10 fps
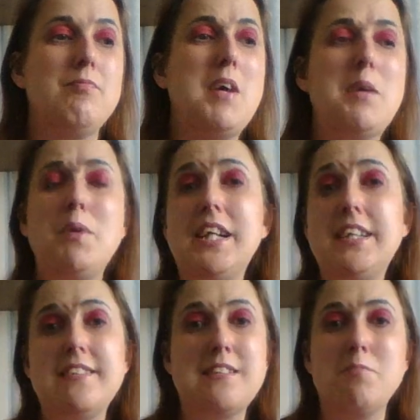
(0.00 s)
maybe
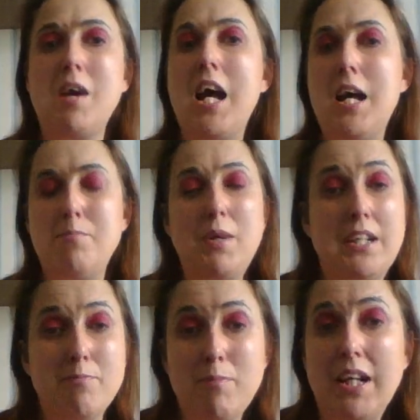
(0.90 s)
some
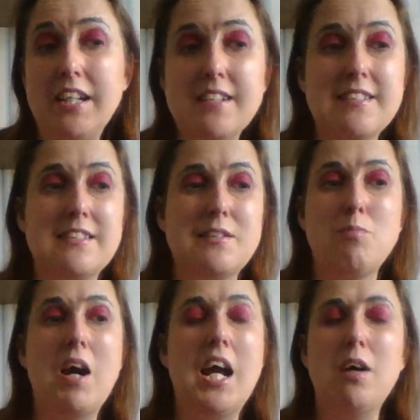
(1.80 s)
Airbnbs as
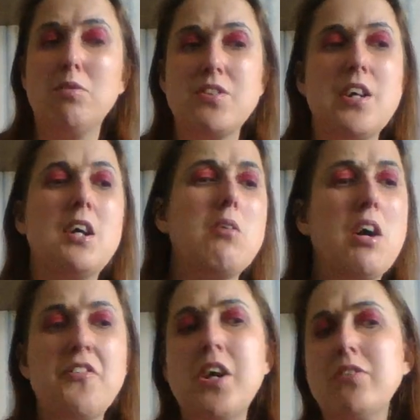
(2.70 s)
well. So I
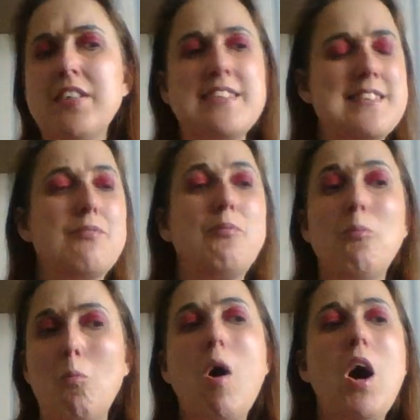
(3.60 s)
noticed a
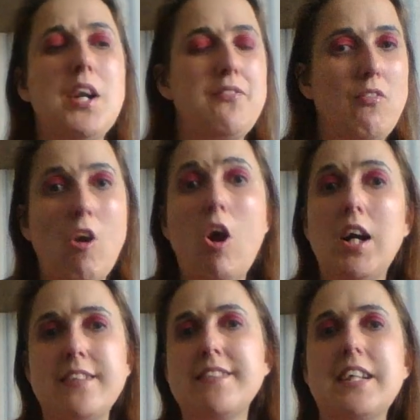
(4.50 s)
wide
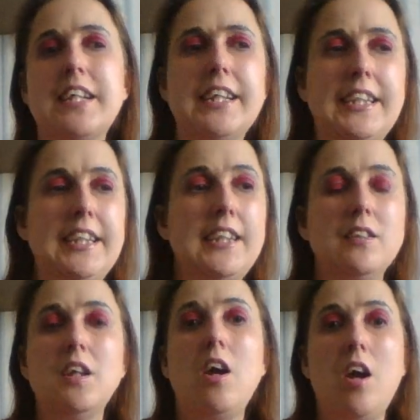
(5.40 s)
variety
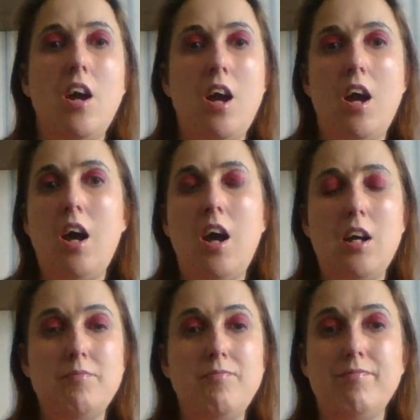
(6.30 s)

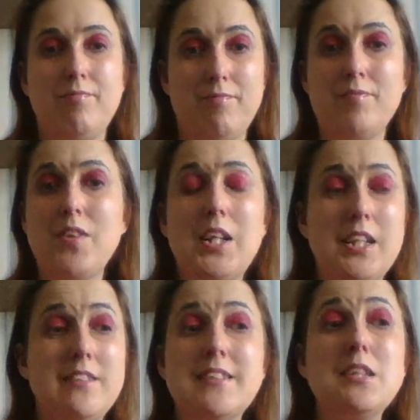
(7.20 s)
um, to,
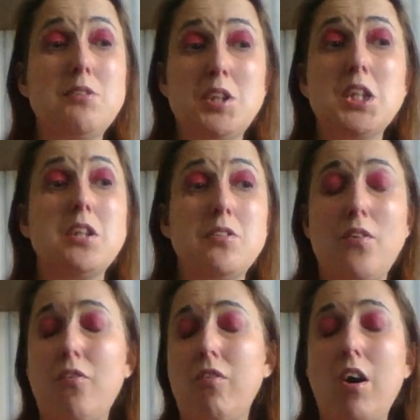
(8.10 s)
uh, to,
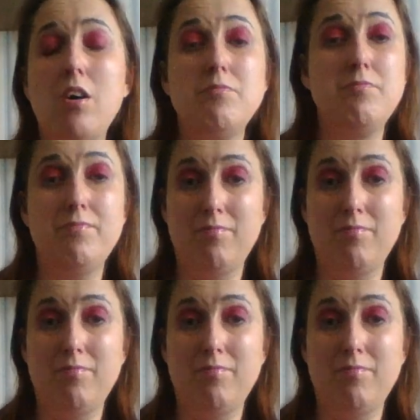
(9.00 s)
choose from